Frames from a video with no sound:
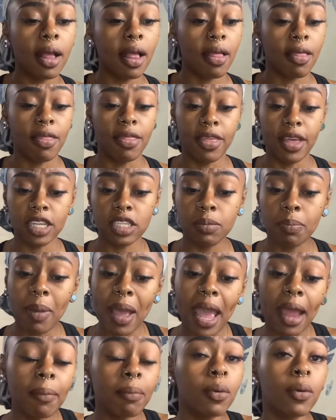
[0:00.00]
This
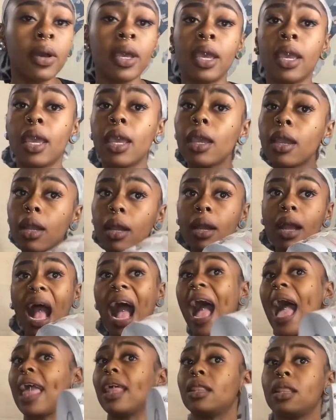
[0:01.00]
bad boy here,
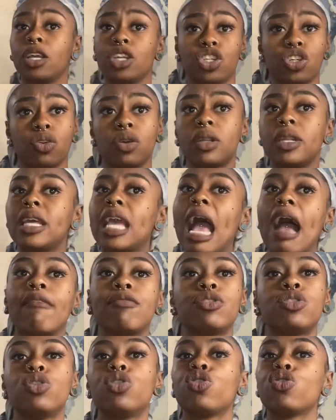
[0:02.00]
I literally have
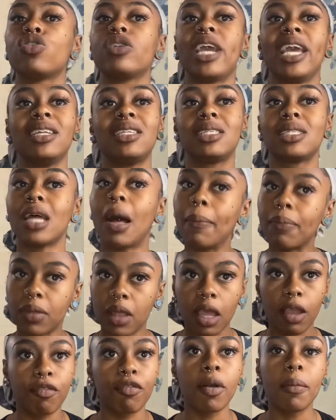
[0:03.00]
to create
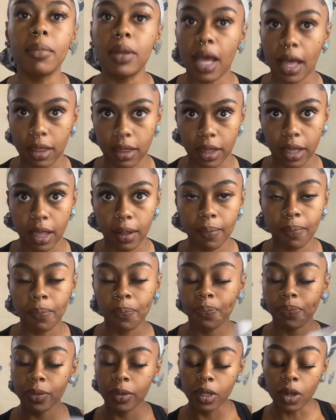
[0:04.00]
something from nothing.
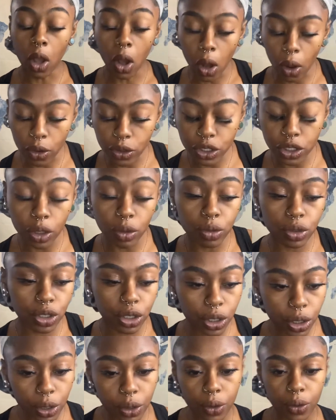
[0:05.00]
Also,
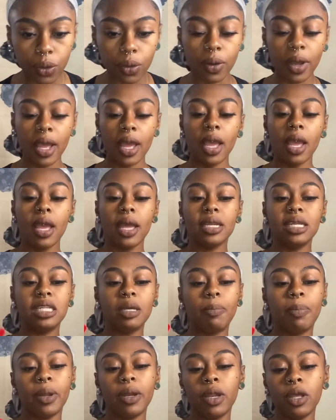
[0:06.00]
too,
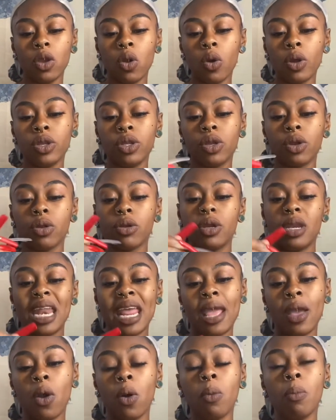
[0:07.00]
depending on your
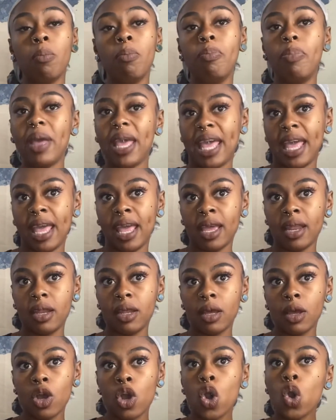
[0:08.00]
nail
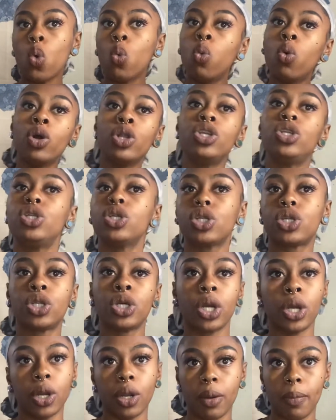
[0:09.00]
bed would
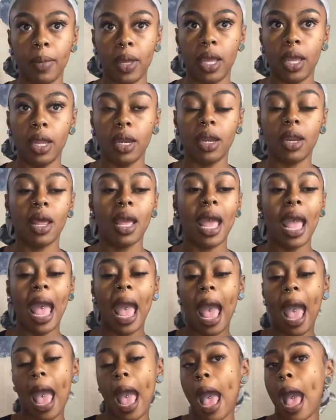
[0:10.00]
determine
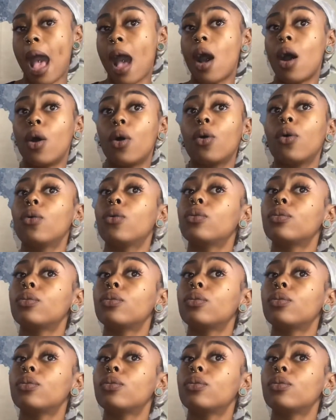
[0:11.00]
how